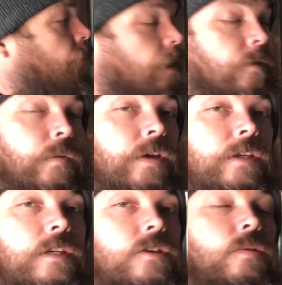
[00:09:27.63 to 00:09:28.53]
So that's why you
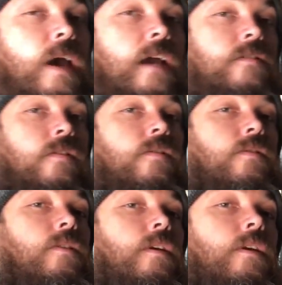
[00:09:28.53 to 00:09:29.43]
need two
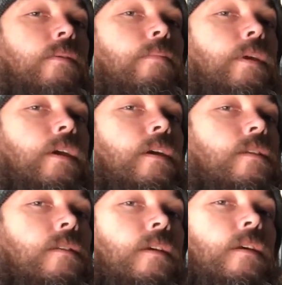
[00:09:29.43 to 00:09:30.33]
axles,
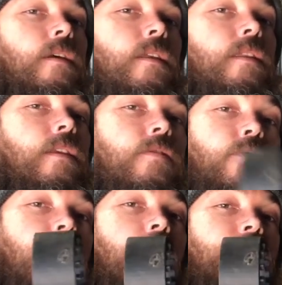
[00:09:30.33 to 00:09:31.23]
because this
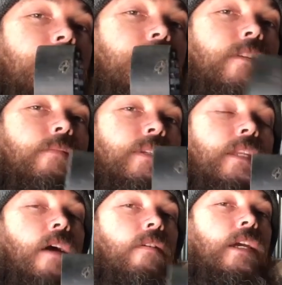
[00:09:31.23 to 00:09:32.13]
drive system is
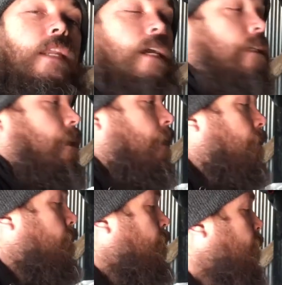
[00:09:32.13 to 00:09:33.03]
now connecting them.